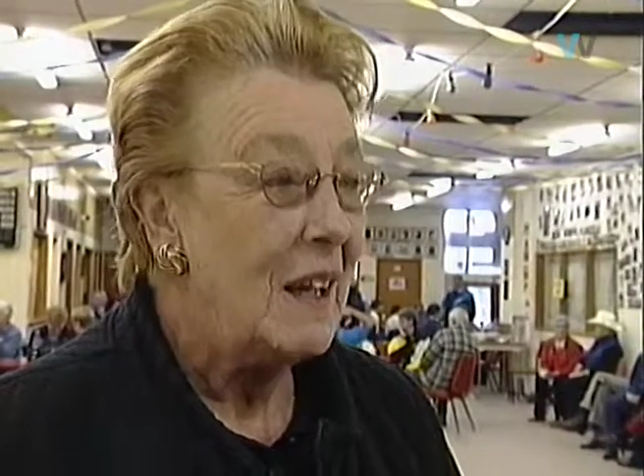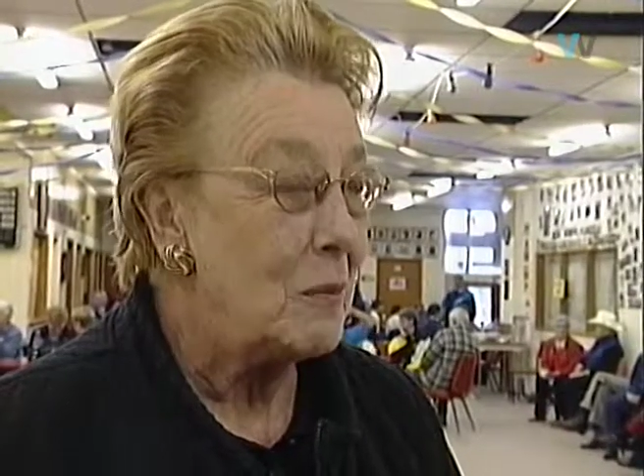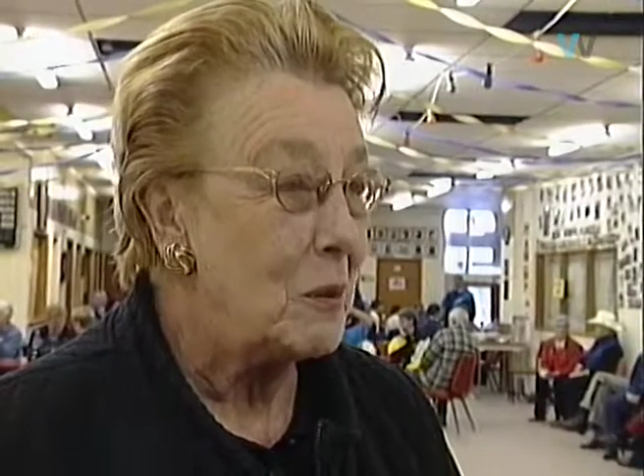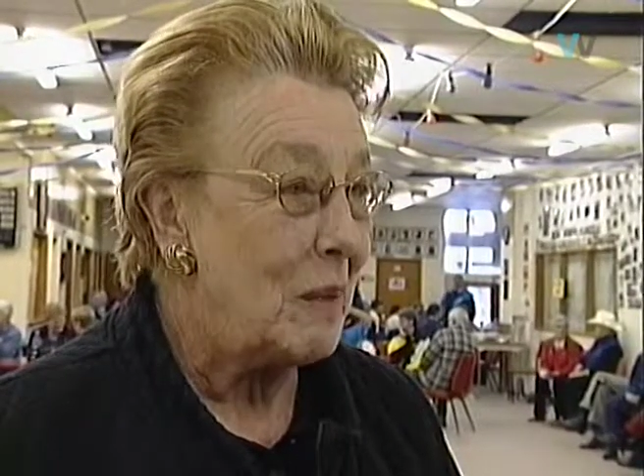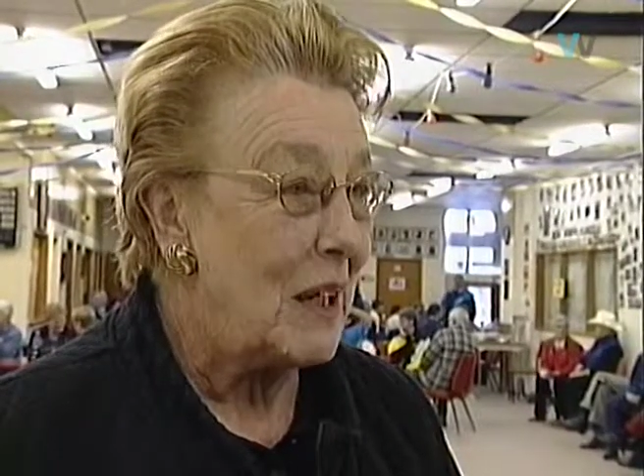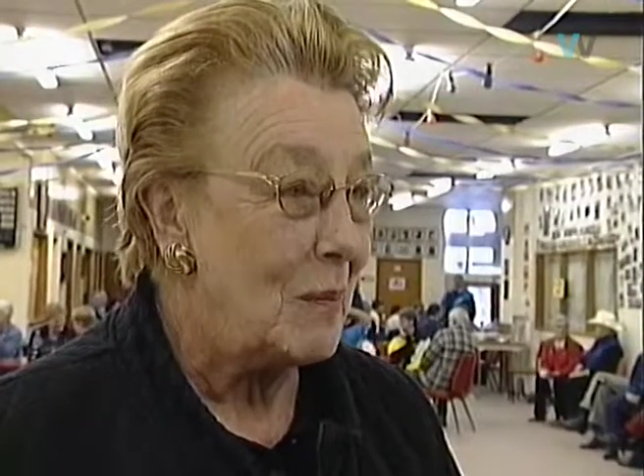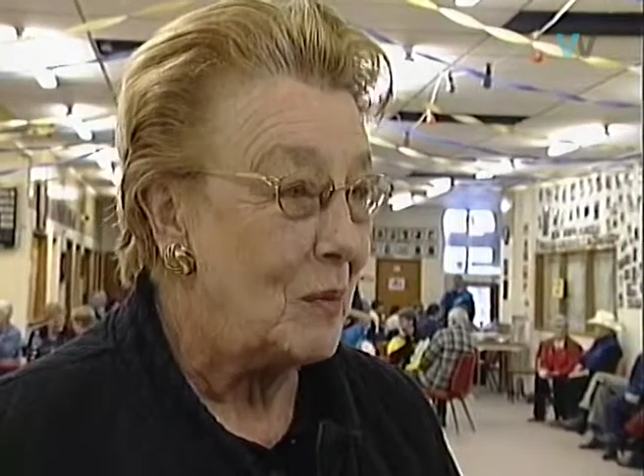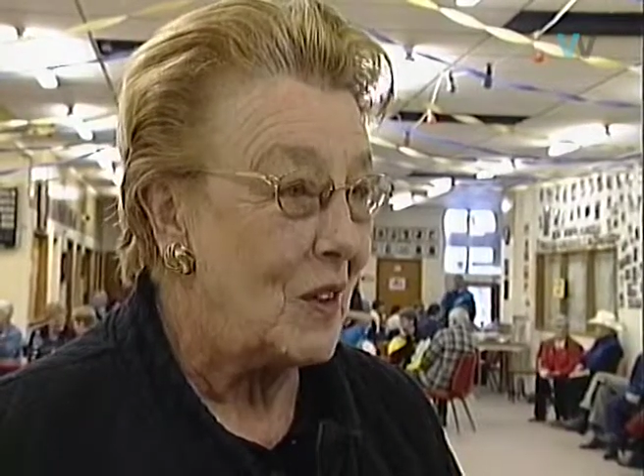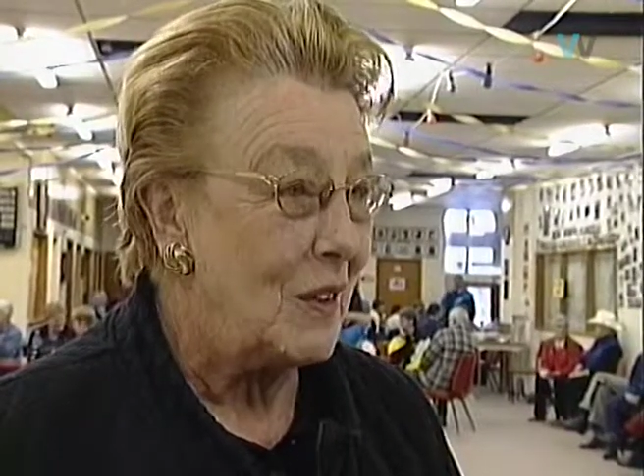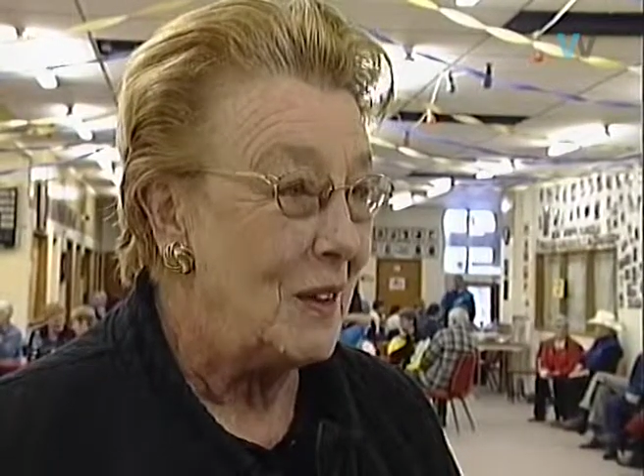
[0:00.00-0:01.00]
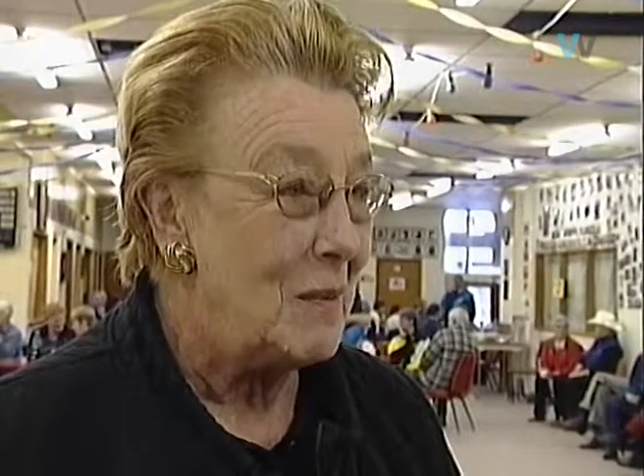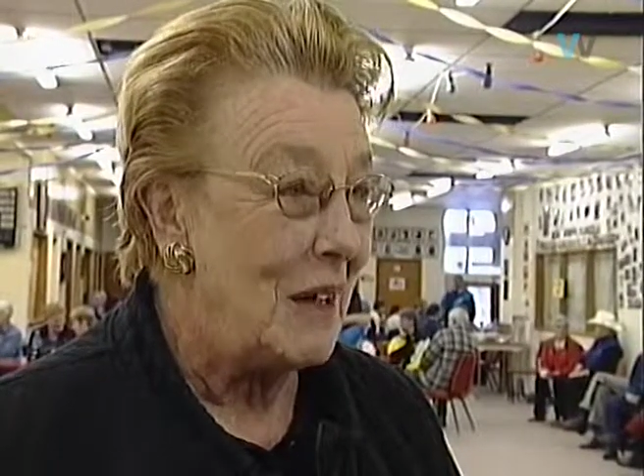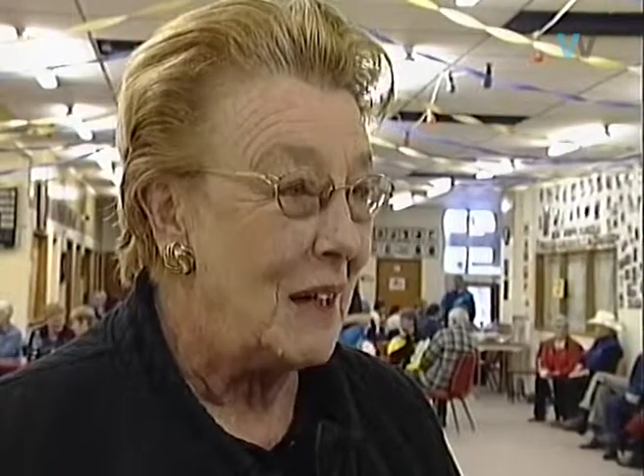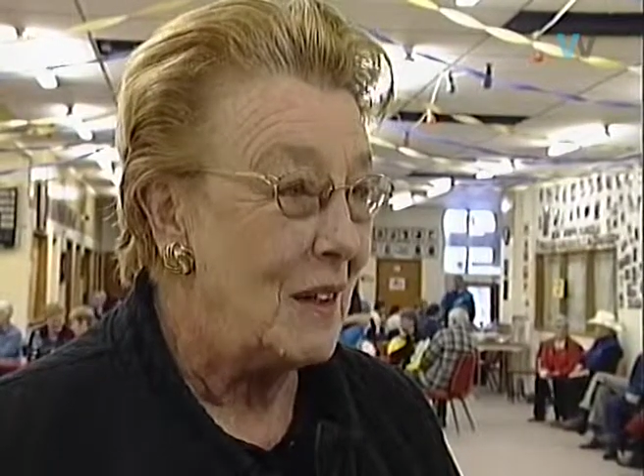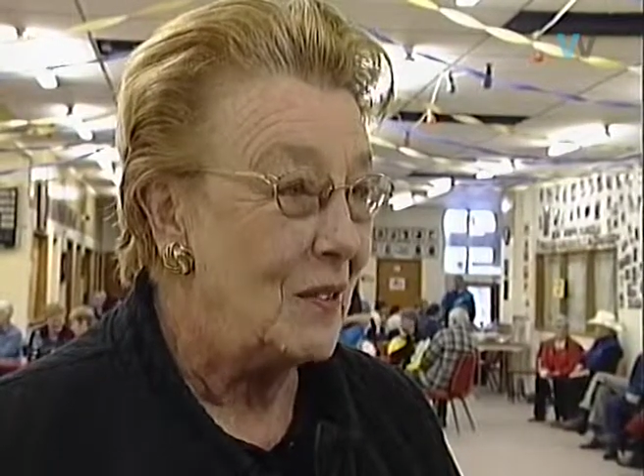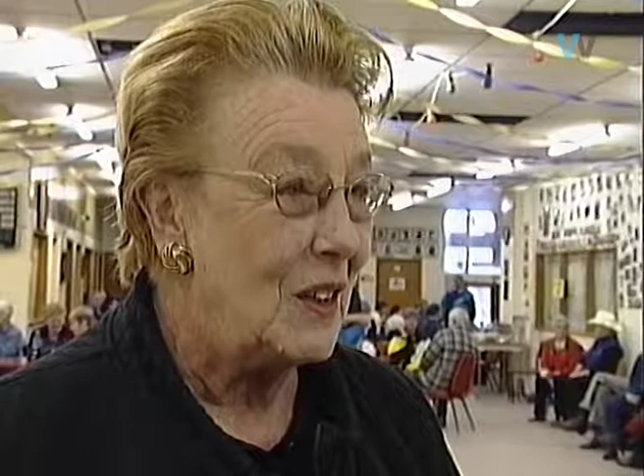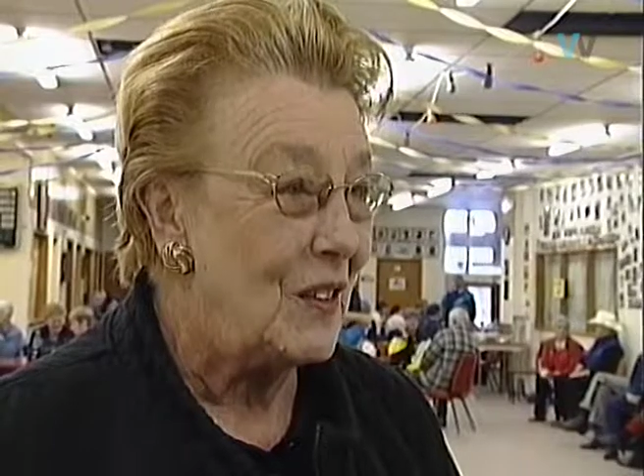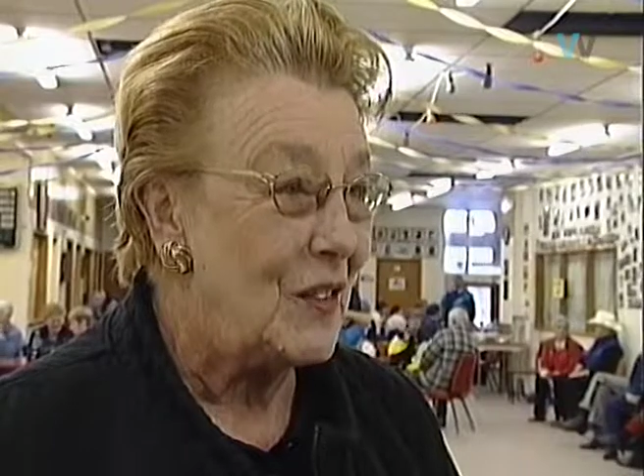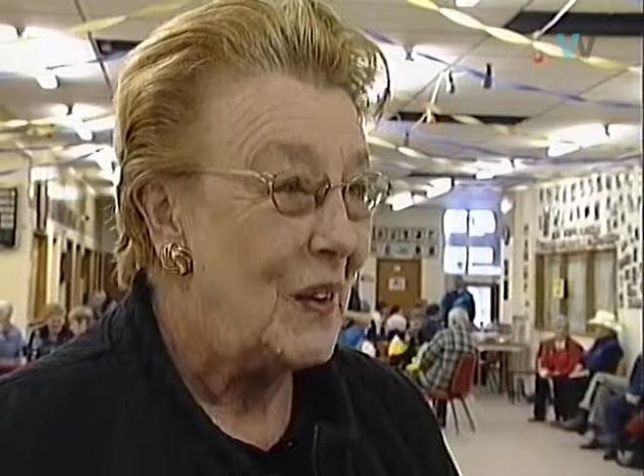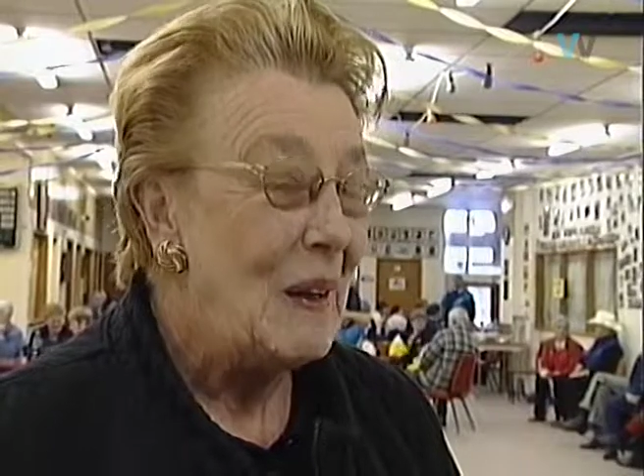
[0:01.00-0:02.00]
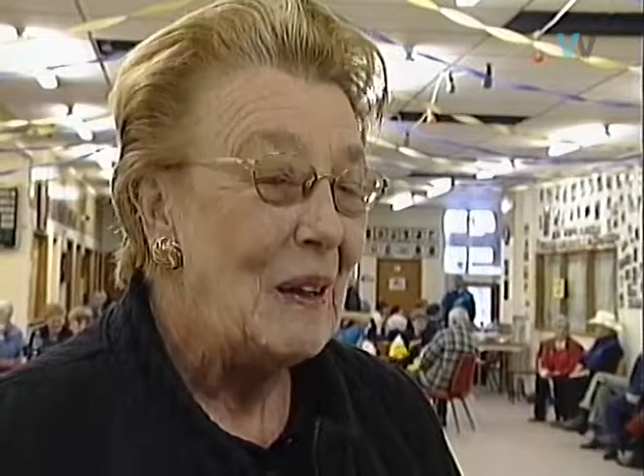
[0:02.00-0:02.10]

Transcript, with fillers: it would be absolutely marvellous.